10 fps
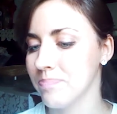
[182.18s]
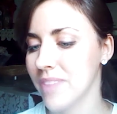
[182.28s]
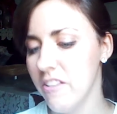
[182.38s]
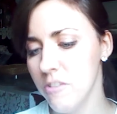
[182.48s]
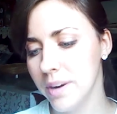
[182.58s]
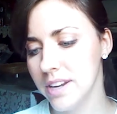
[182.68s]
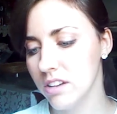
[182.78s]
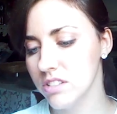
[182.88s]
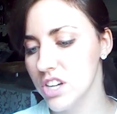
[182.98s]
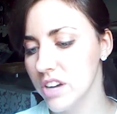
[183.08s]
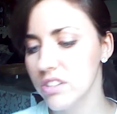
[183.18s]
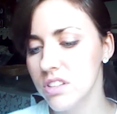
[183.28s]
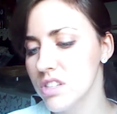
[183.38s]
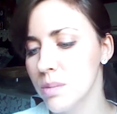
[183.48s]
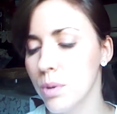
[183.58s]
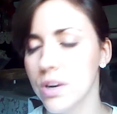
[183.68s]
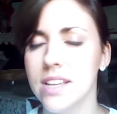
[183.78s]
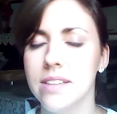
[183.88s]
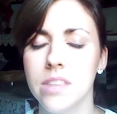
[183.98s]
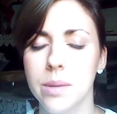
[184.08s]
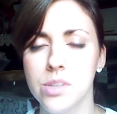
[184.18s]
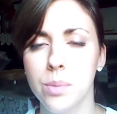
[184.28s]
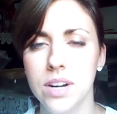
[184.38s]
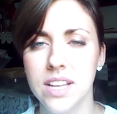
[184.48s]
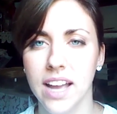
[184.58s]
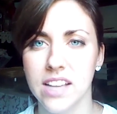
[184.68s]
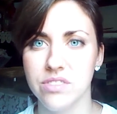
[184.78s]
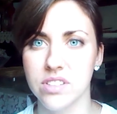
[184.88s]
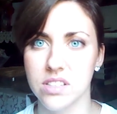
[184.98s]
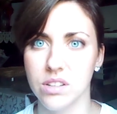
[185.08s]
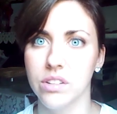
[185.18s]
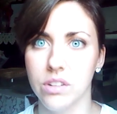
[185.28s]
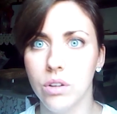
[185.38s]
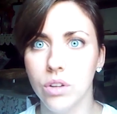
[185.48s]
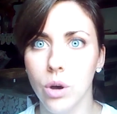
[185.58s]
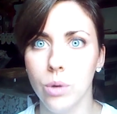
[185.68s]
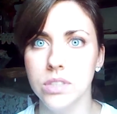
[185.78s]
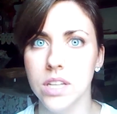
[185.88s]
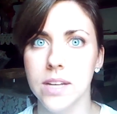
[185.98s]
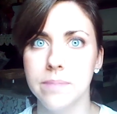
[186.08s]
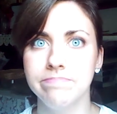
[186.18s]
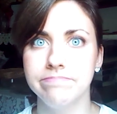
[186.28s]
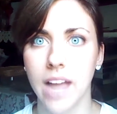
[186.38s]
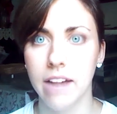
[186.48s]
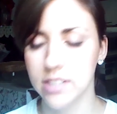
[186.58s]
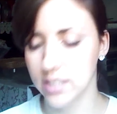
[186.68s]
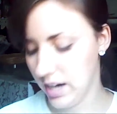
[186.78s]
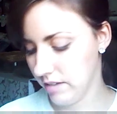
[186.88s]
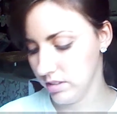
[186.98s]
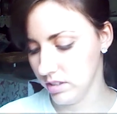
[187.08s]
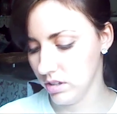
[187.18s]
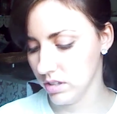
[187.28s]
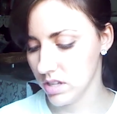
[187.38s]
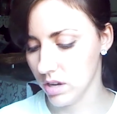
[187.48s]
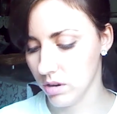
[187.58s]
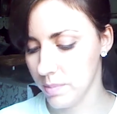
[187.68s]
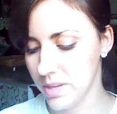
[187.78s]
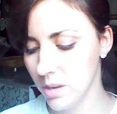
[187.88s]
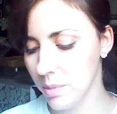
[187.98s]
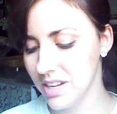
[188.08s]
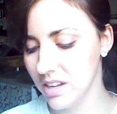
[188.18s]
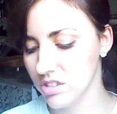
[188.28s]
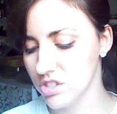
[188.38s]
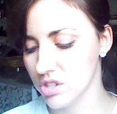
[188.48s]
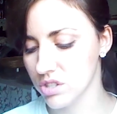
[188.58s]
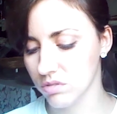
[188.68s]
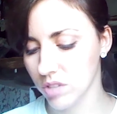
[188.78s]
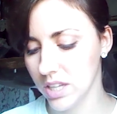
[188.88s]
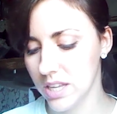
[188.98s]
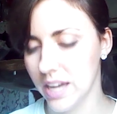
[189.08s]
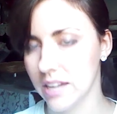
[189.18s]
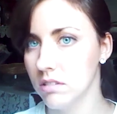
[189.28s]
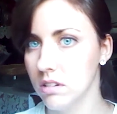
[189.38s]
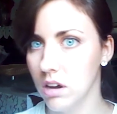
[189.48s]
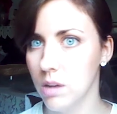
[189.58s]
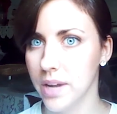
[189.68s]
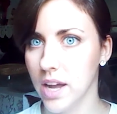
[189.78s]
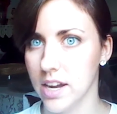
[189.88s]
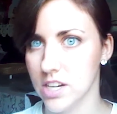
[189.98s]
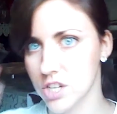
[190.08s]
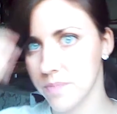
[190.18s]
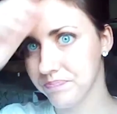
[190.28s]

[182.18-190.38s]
Everybody else here, I thought the supporting cast for this on the whole was good. I really thought so. I mean, nobody else just really like, oh my gosh,